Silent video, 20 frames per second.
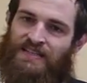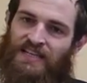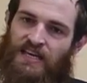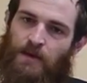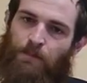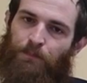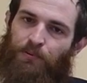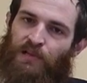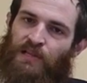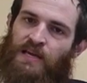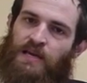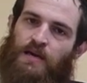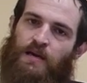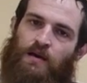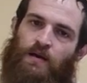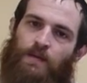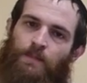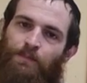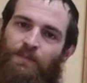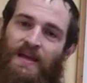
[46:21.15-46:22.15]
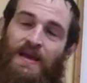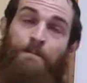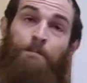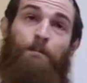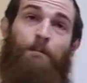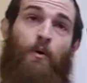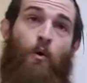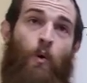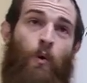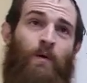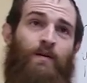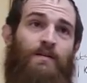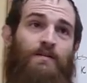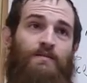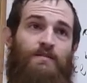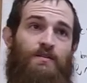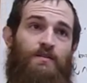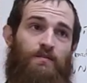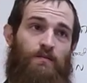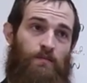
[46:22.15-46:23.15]
deeply
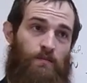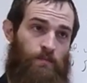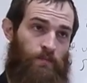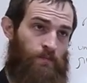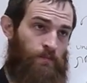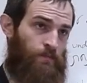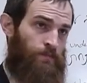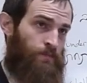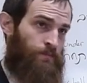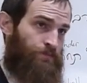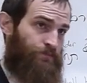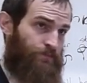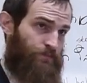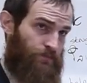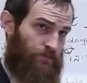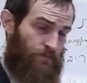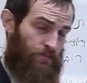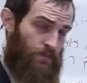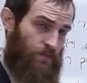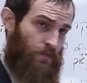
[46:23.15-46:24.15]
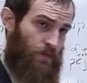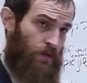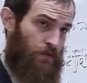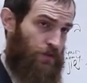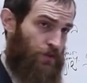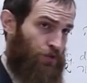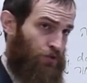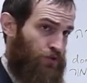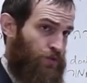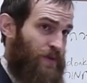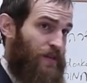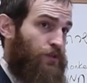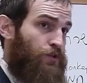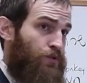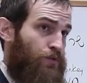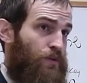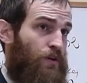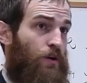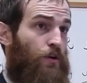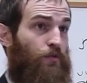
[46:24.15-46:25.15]
important, excuse me,
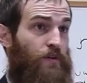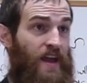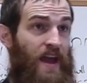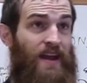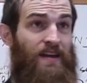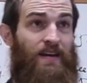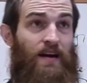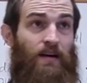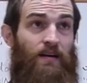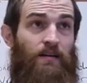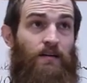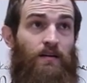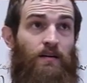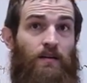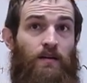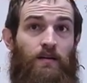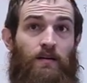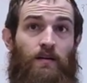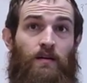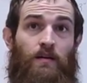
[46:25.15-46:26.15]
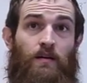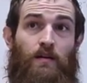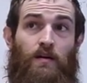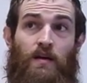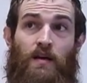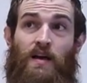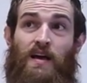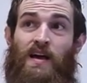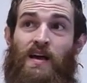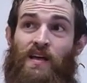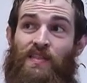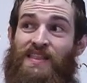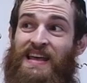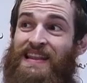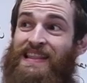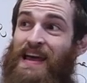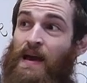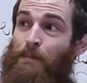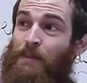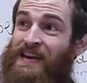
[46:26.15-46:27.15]
to the Creator,
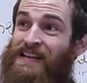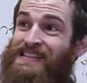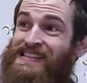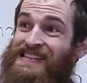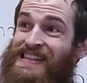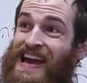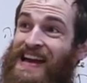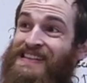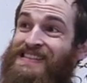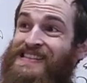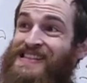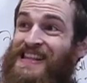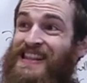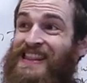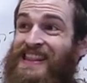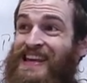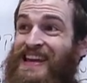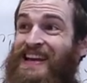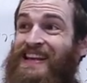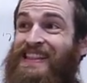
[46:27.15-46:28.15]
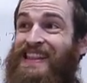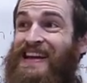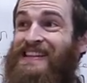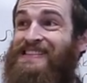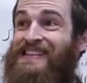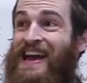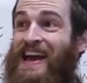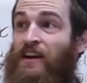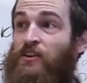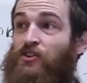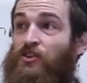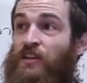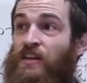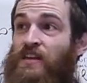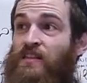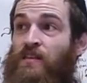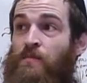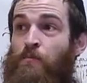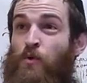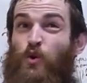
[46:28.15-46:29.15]
then that means that's the thing that's
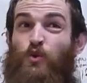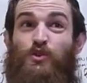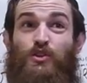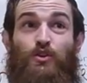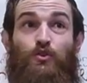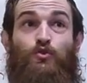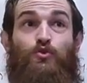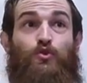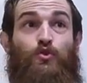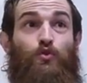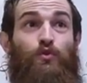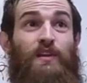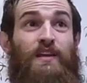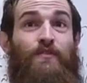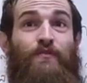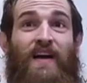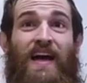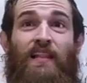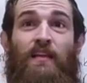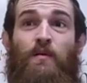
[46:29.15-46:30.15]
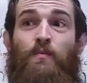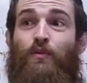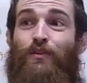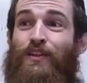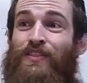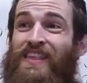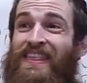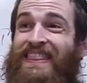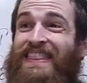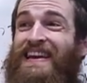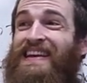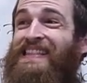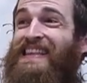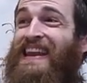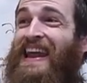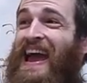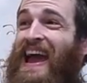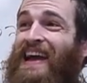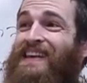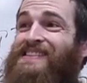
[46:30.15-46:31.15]
actually the most truly valuable and the thing
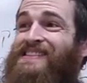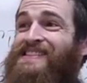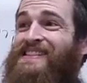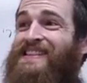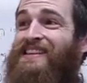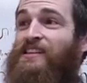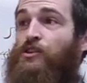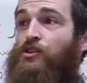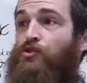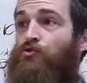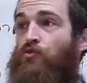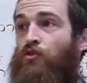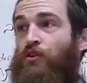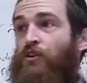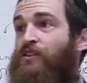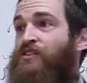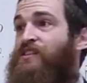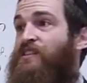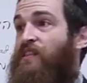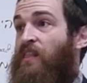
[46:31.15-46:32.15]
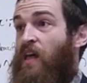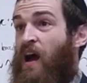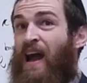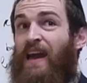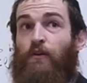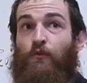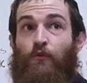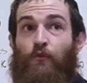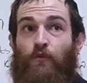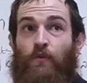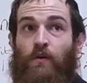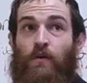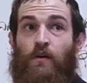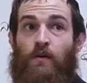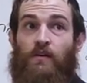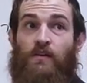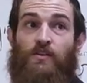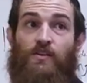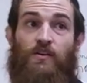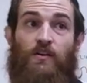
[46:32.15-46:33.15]
that has the strongest life
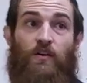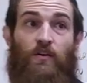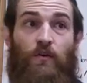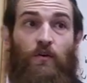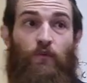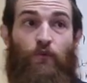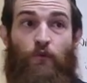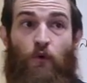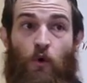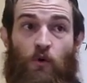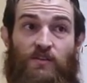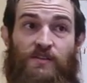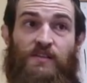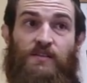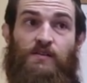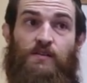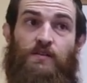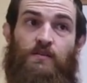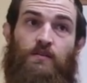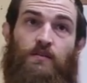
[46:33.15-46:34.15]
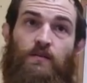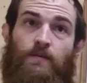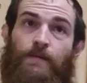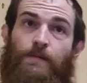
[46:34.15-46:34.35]
force.